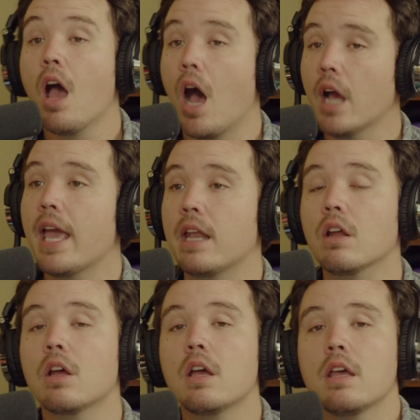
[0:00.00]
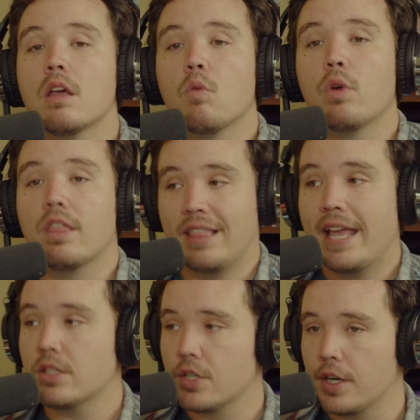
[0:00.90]
Again, with
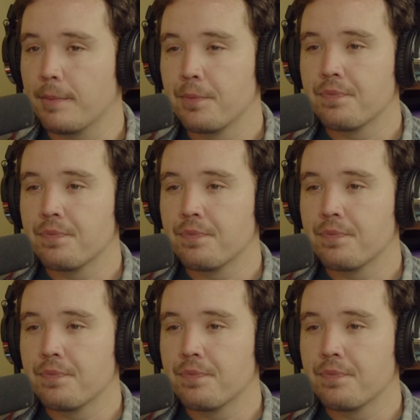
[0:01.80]
Lancer,